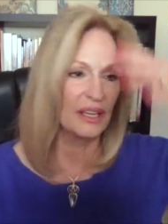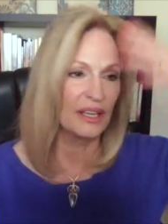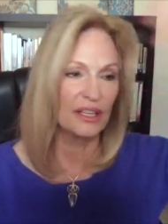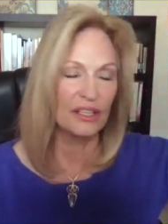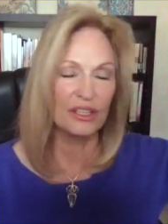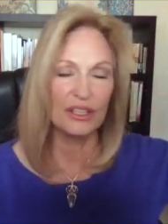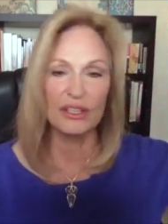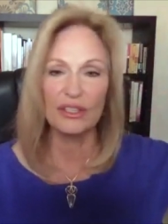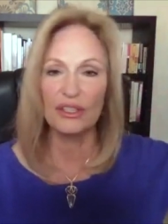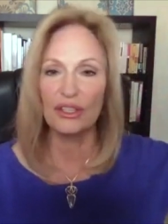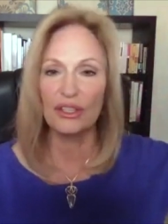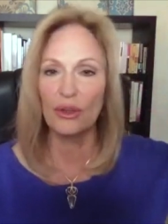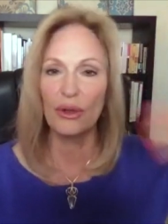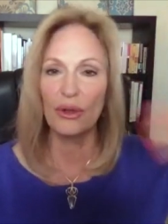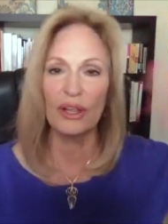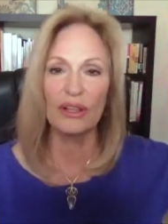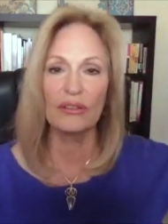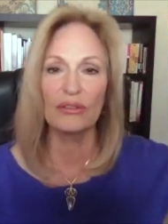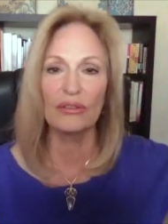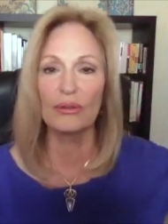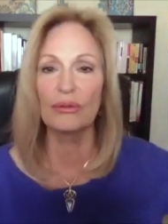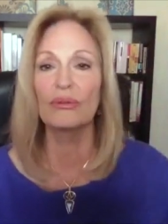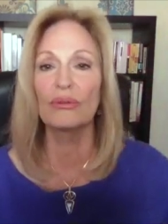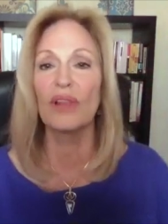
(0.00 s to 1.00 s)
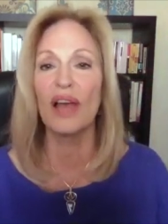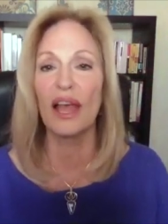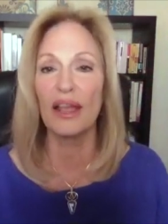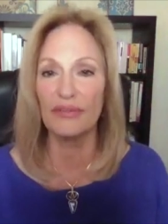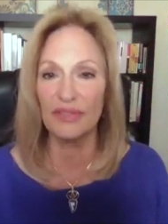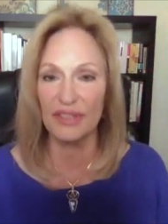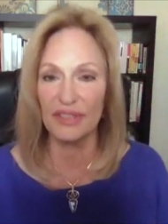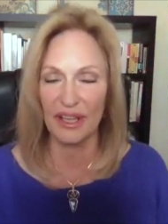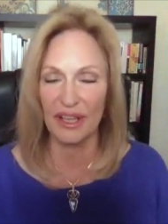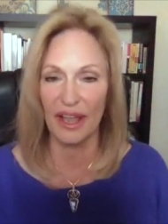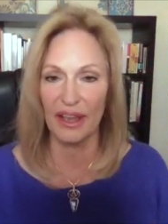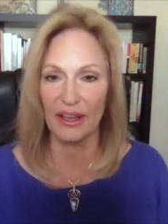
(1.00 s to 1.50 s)
just going through life
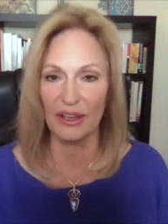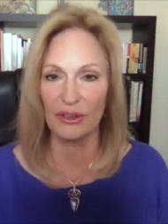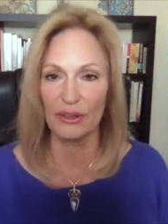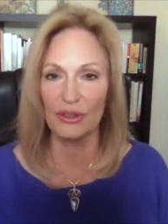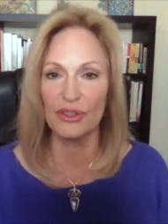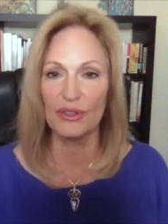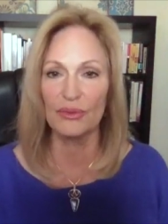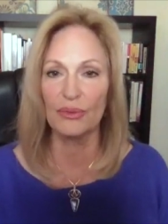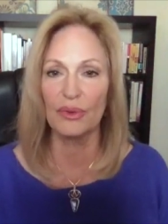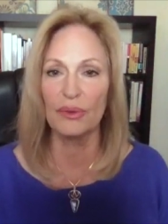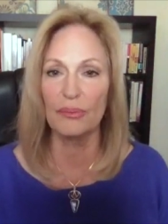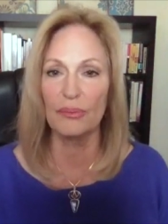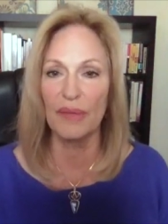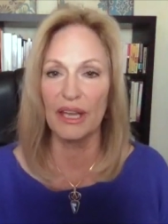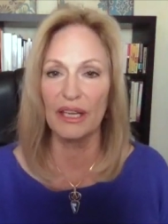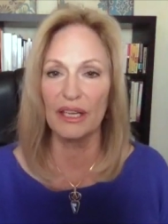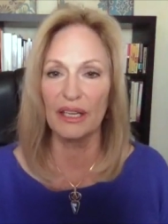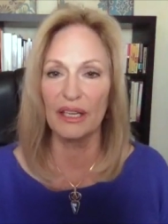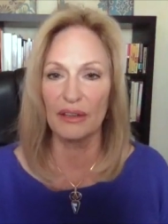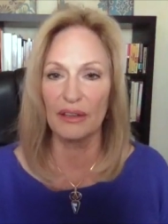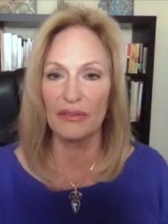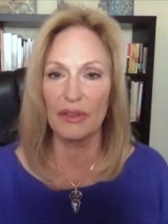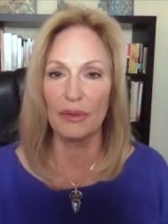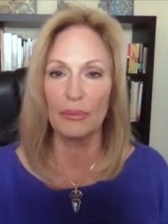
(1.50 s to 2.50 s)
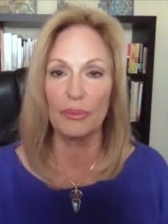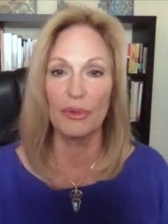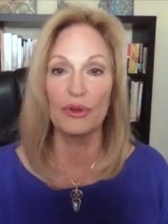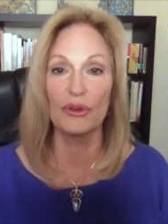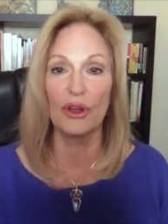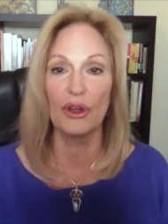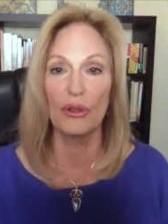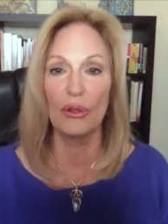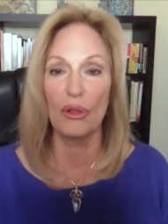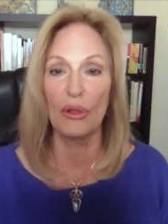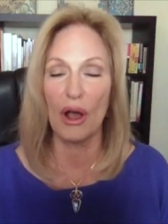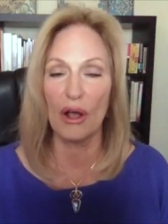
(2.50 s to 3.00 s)
cycles when many of them are
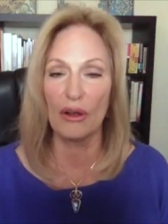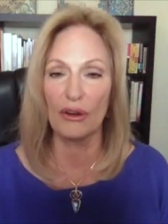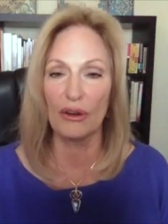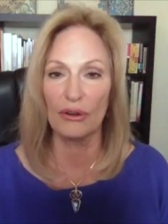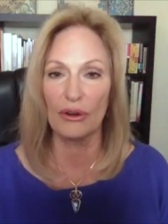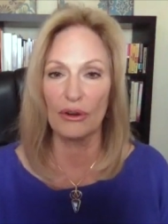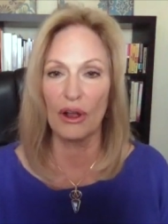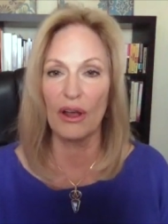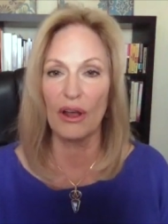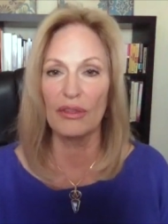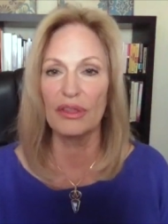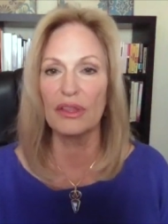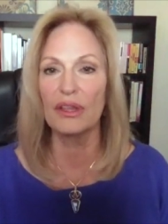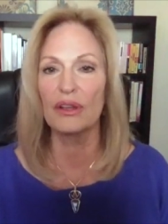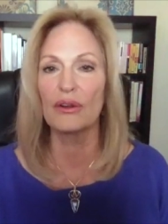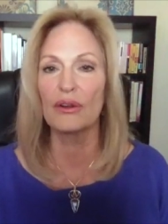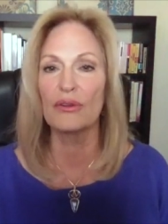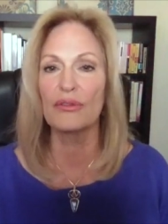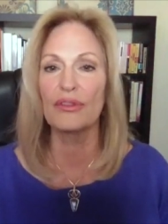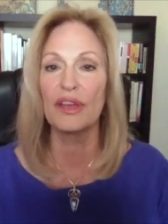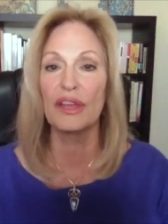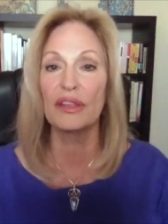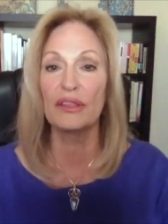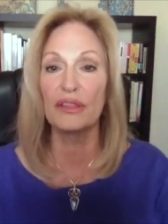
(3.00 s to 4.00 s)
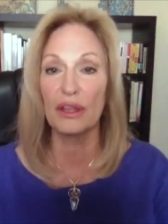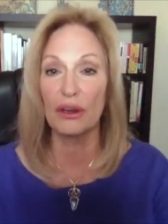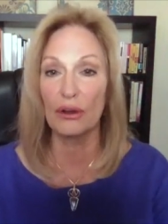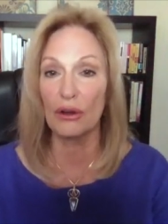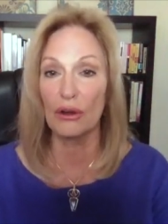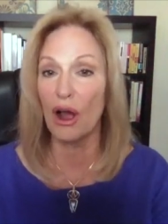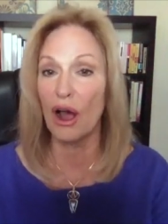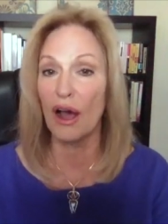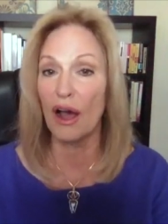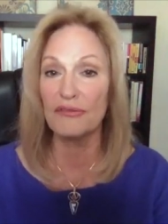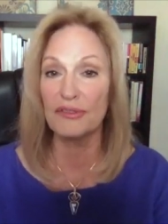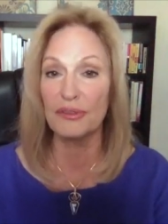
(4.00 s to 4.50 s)
no longer on the earth and their
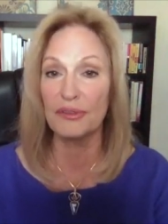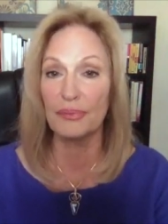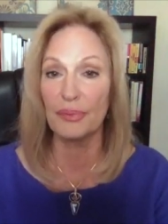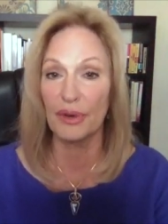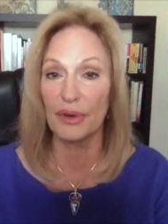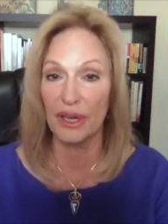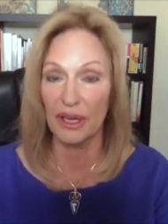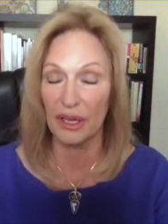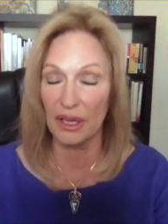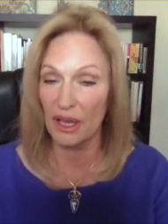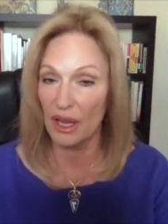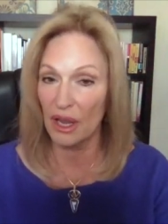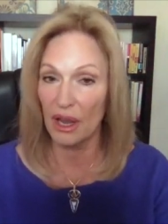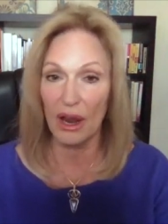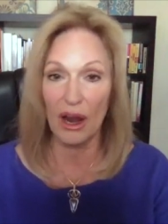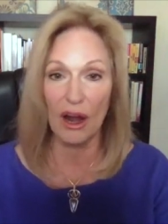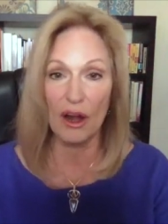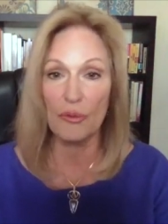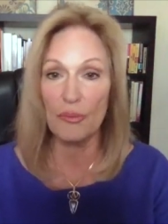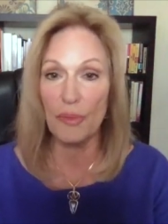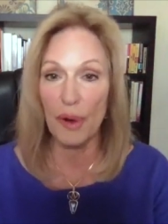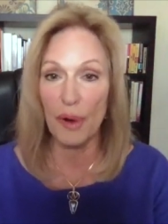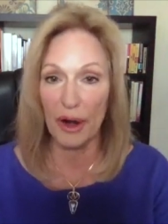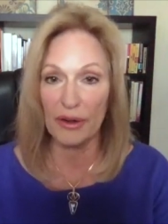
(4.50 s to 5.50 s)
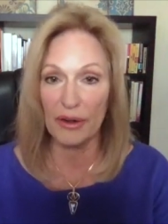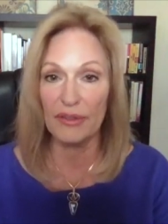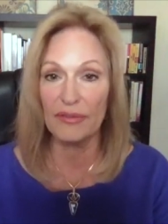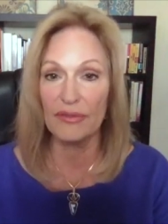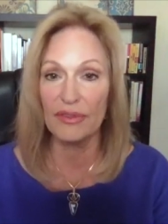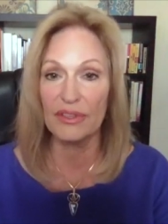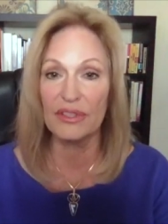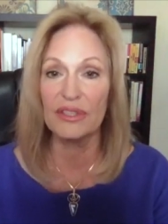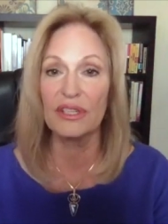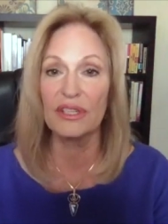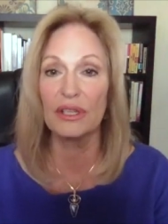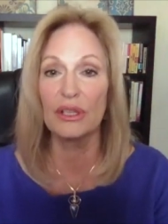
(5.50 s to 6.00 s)
offspring are part of the
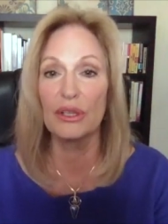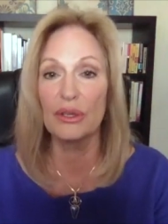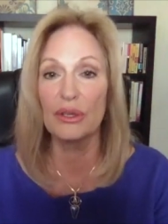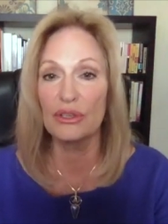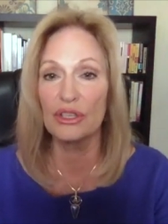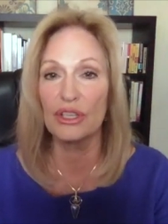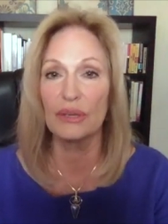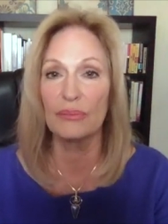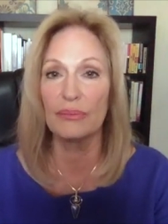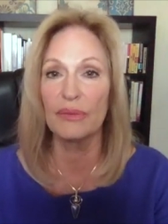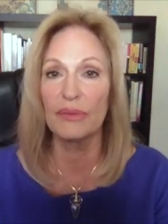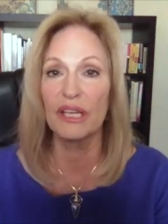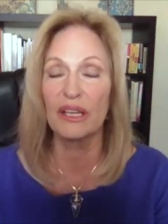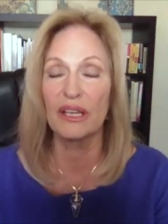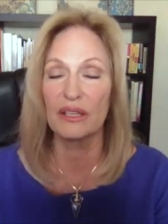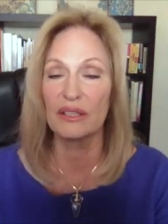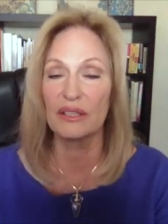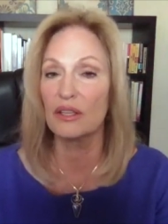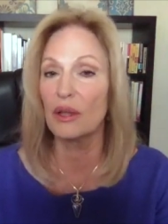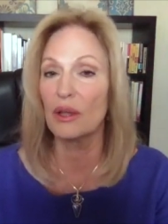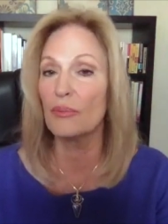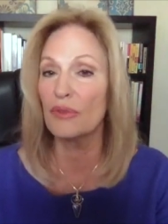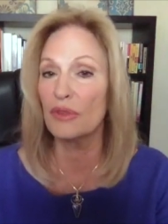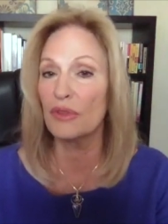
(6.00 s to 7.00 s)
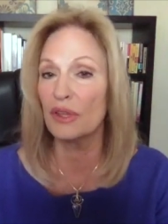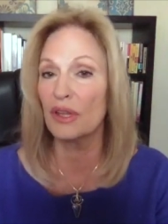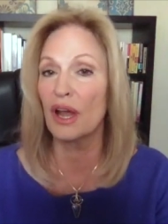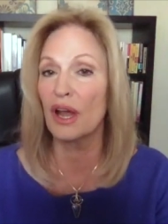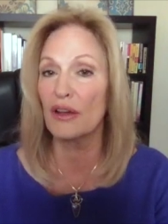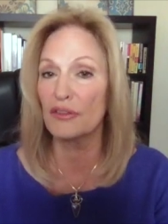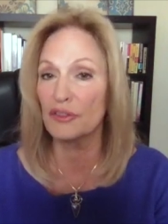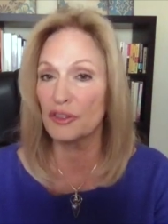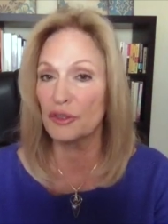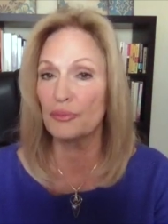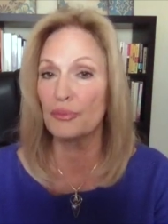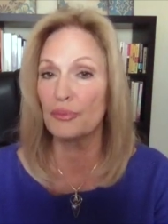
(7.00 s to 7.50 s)
solution because some of the
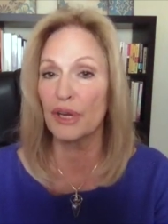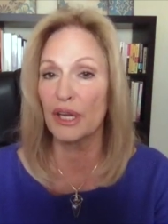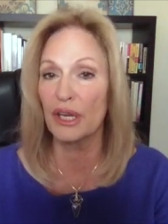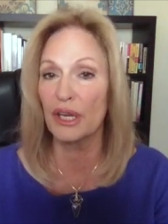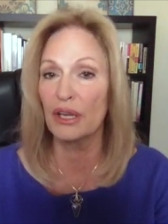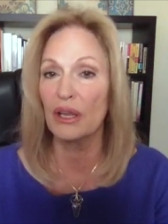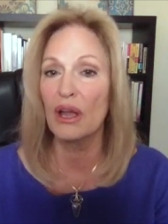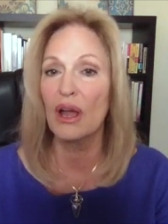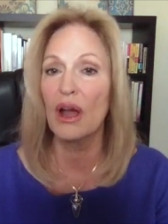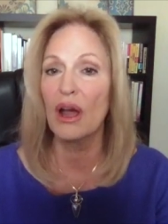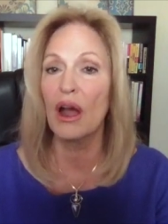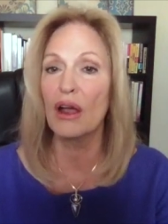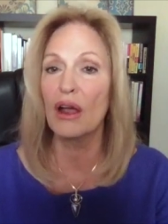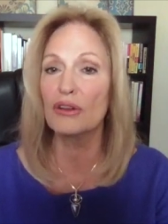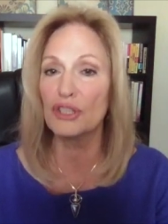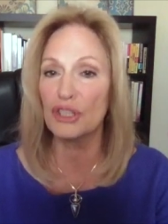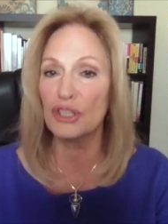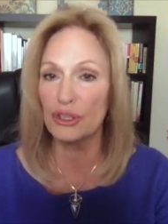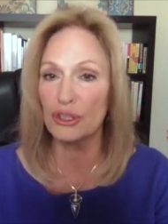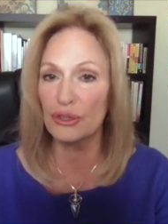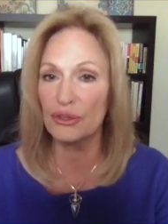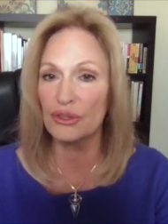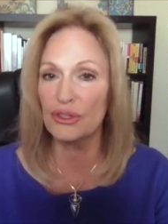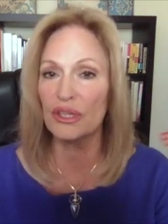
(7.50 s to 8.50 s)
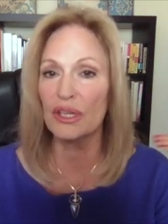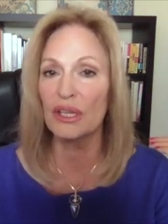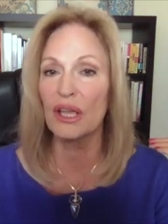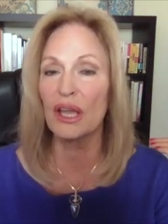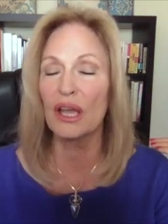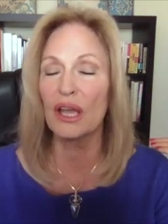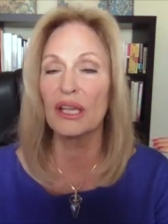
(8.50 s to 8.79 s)
offspring are choosing